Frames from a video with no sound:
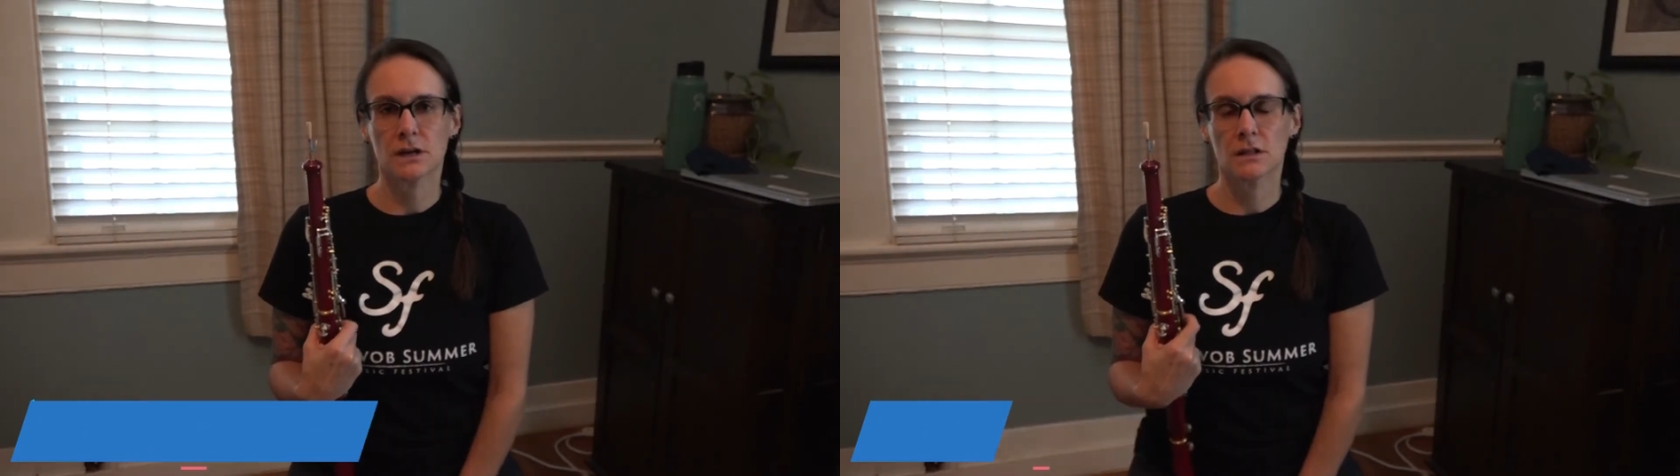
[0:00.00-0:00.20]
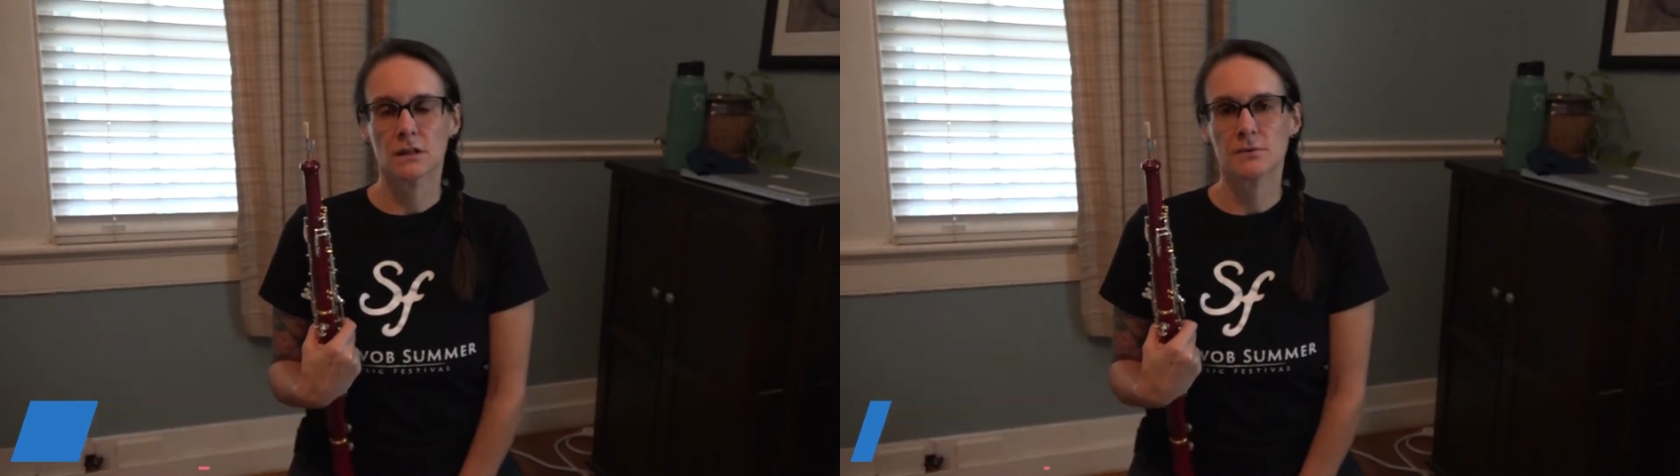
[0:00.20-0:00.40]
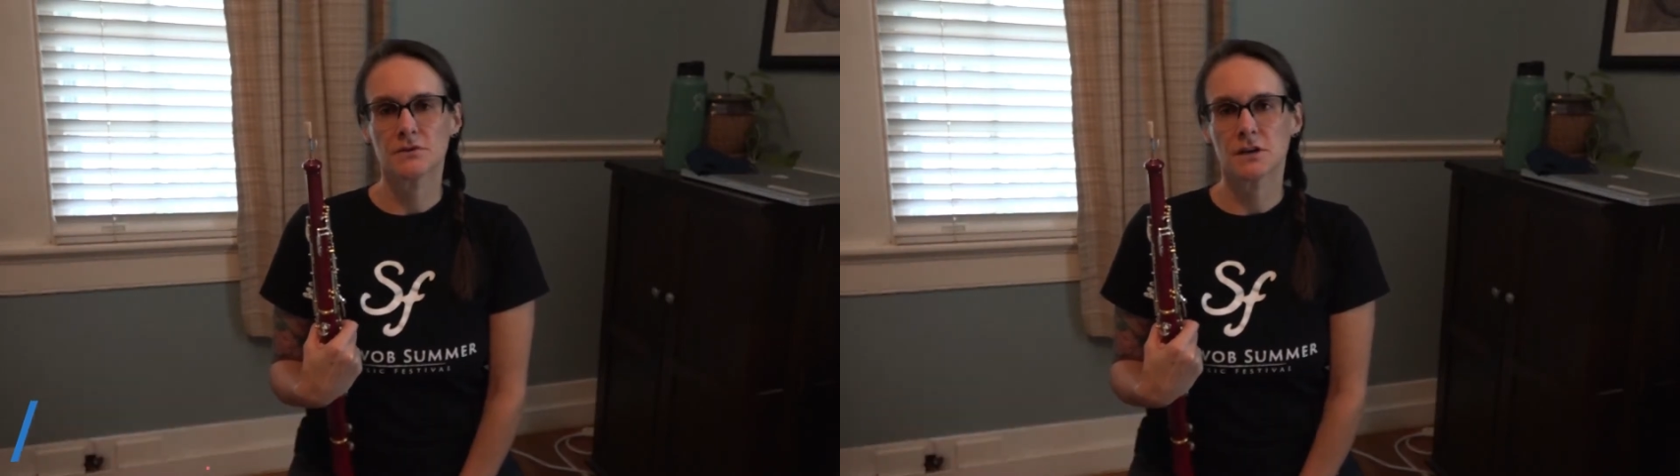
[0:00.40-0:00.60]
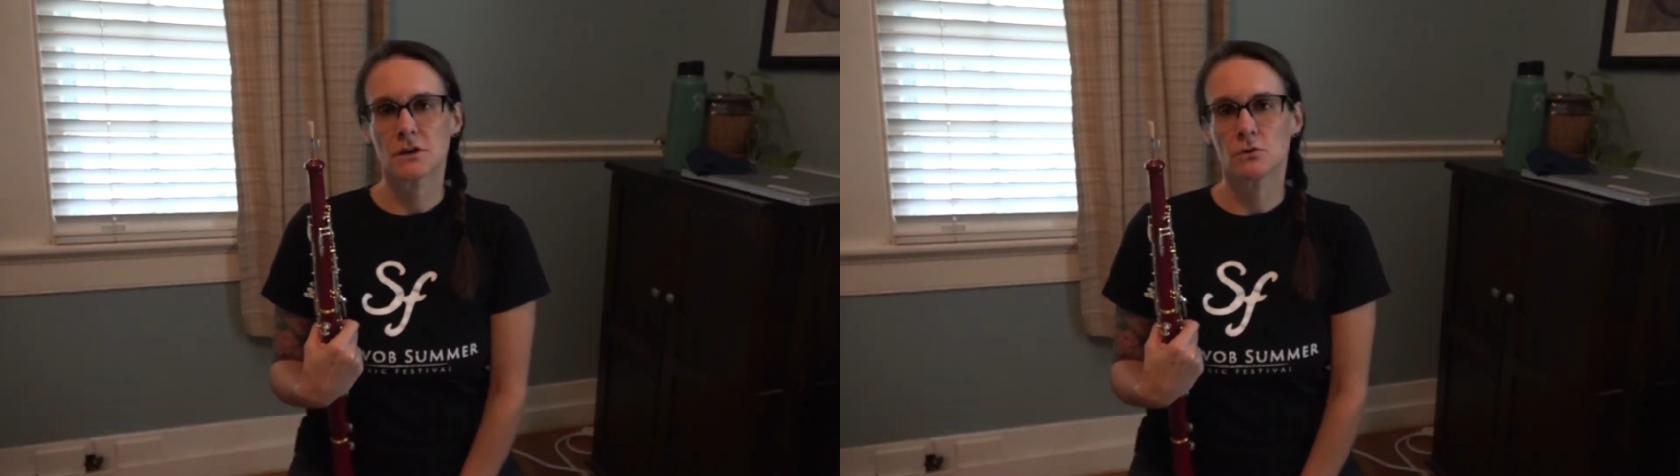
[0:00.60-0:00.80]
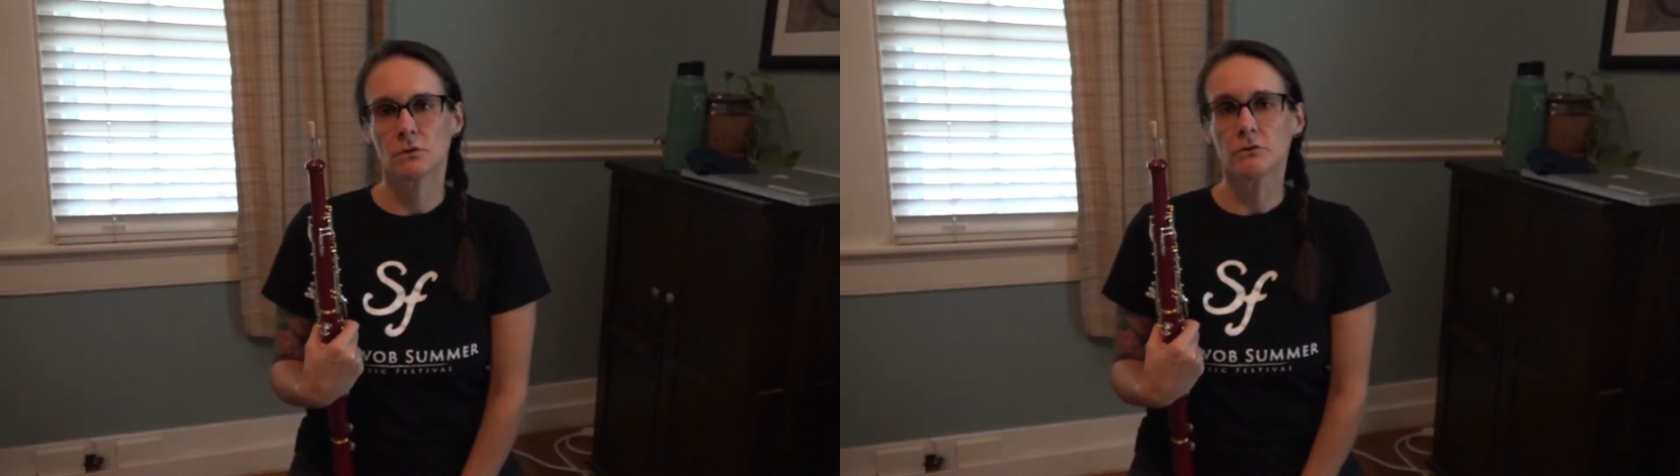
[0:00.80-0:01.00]
Columbus State
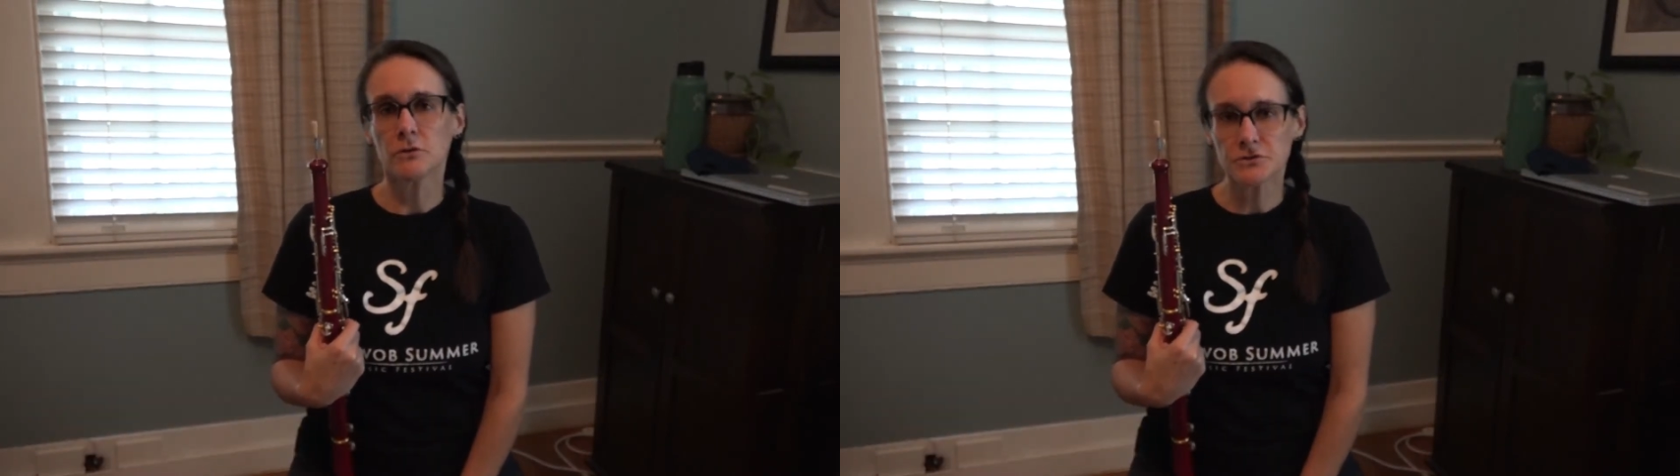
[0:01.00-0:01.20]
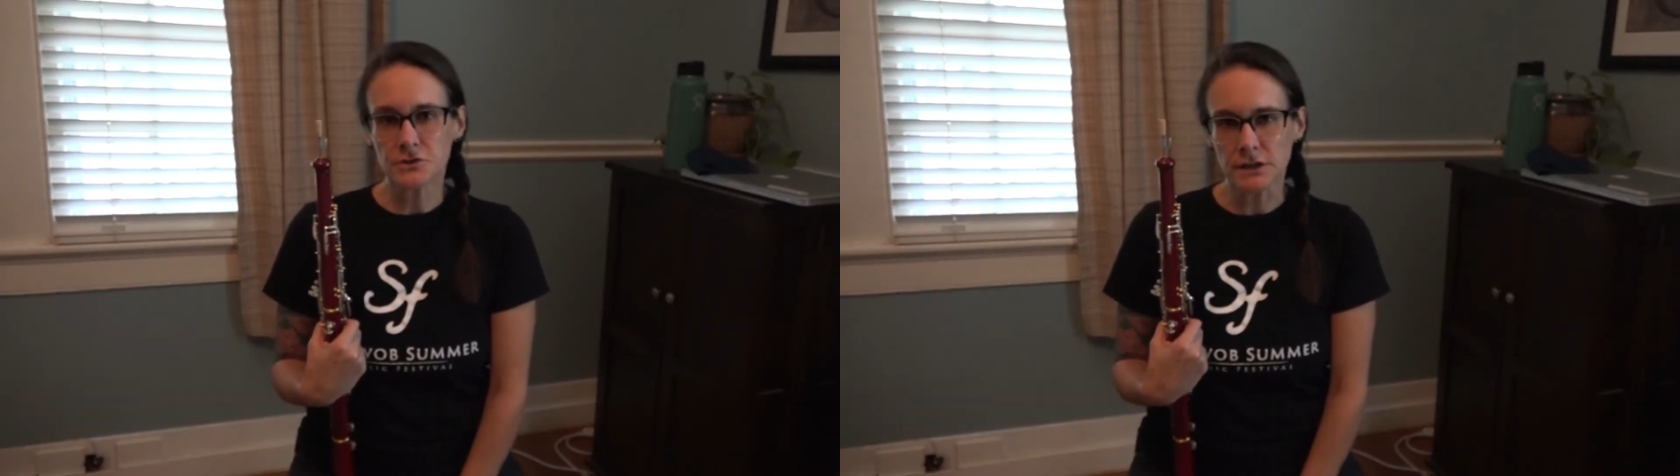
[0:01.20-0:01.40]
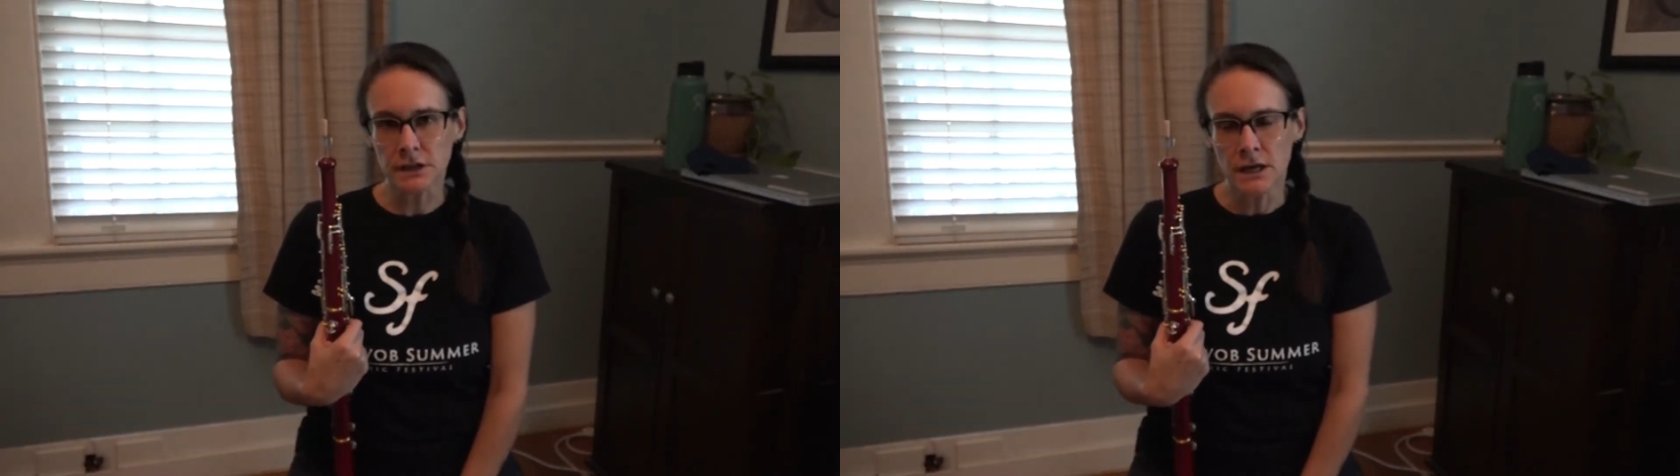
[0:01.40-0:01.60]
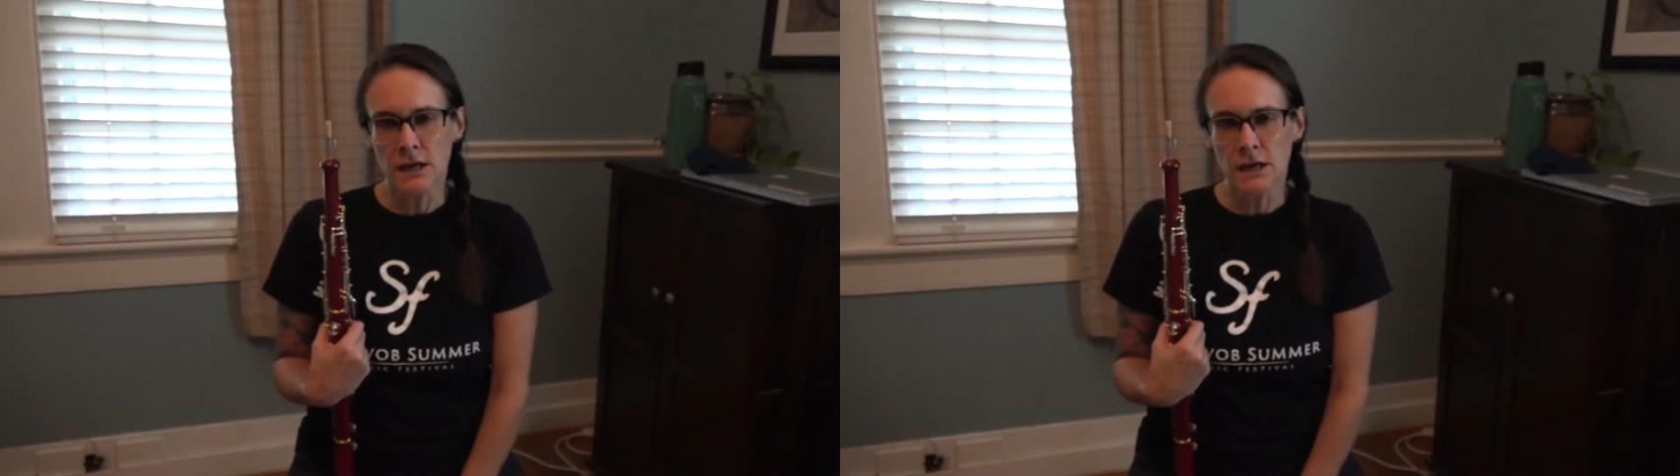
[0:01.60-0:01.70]
University.